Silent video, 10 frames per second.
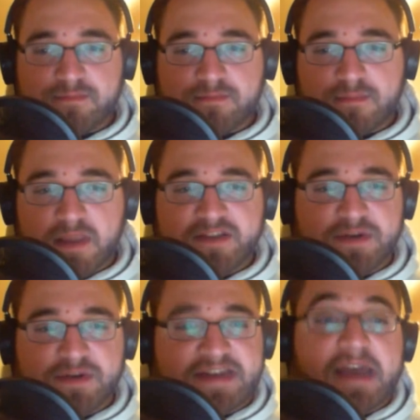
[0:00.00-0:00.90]
So what
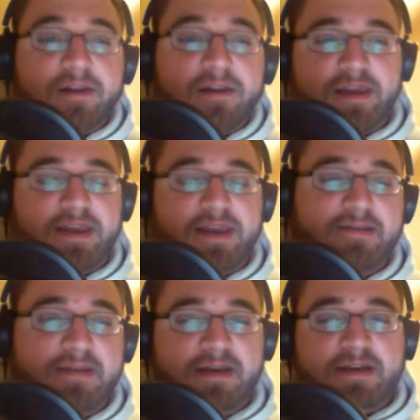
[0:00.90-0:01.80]
Datally is,
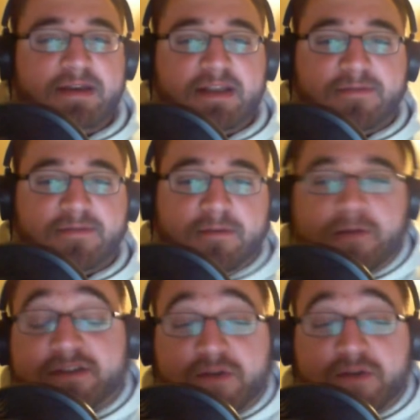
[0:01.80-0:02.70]
it's
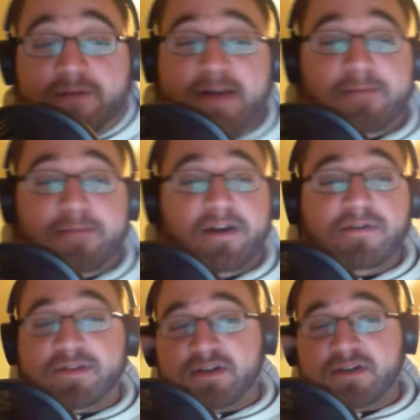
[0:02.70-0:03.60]
great for anybody who is
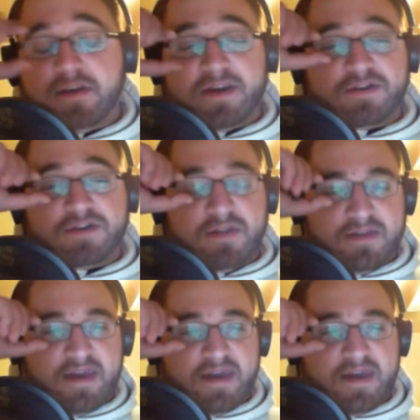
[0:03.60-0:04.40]
looking to make sure that they